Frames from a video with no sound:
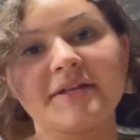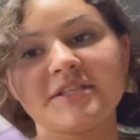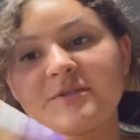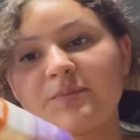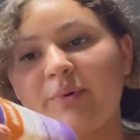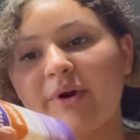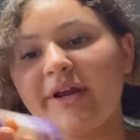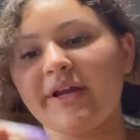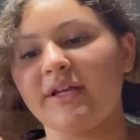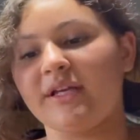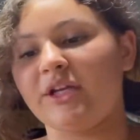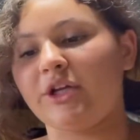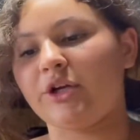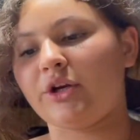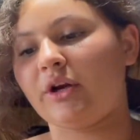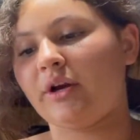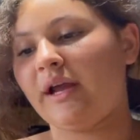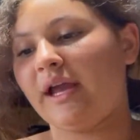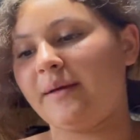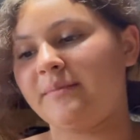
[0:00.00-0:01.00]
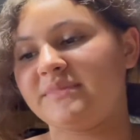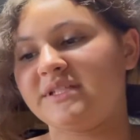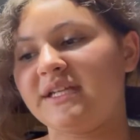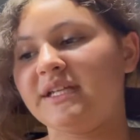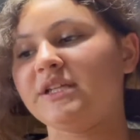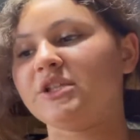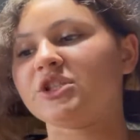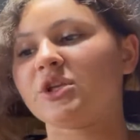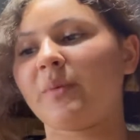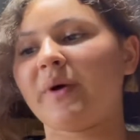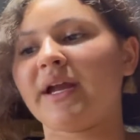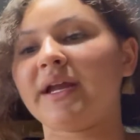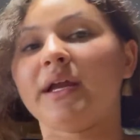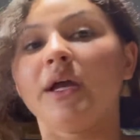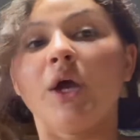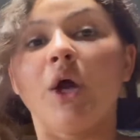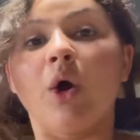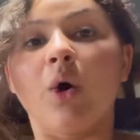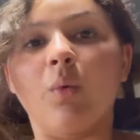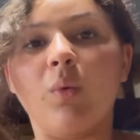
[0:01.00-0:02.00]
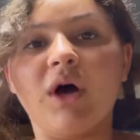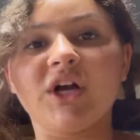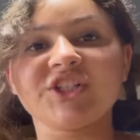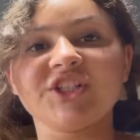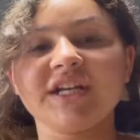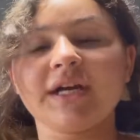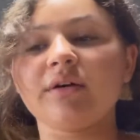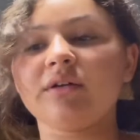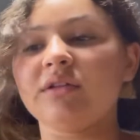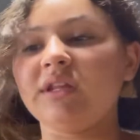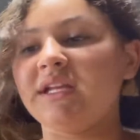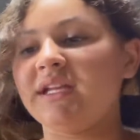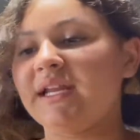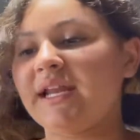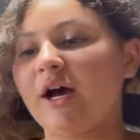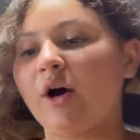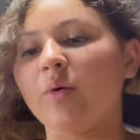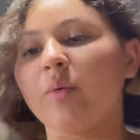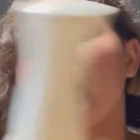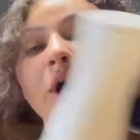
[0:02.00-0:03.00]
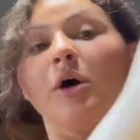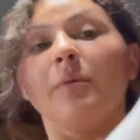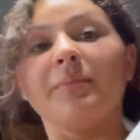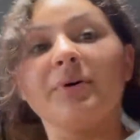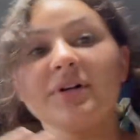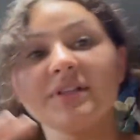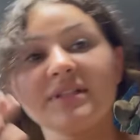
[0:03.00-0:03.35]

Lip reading: spray in here emptied. So I washed it out, cleaned it out, put